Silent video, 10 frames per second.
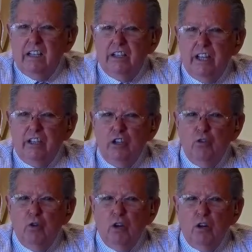that you
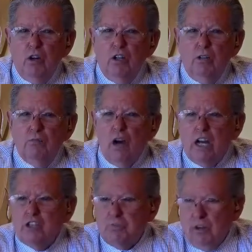will
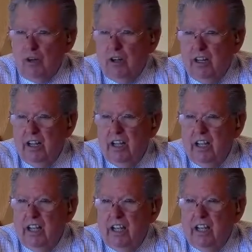prosper
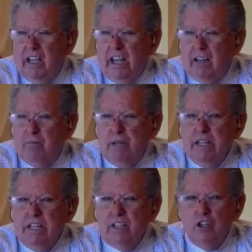and
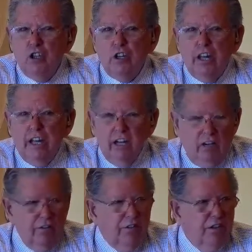be in good
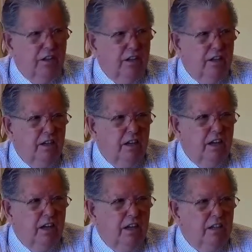health
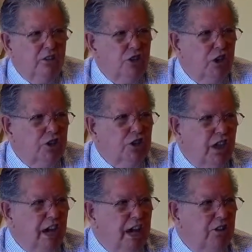just
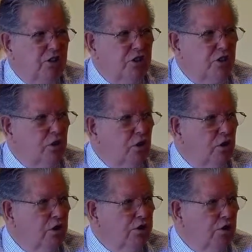as
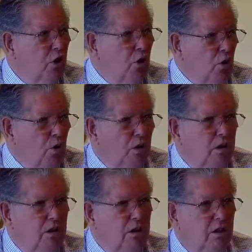your soul
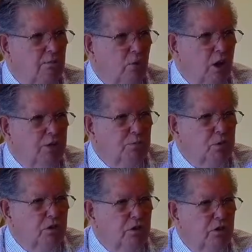prospers.
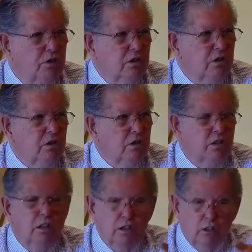
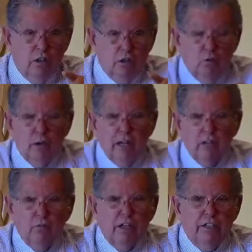You ought to go back
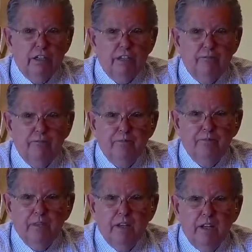and read that.
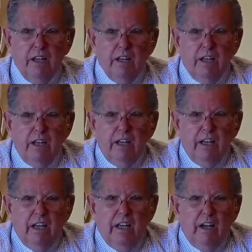
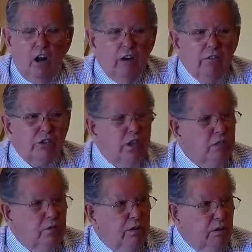And all of a
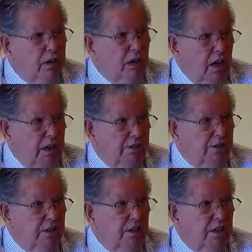sudden we realize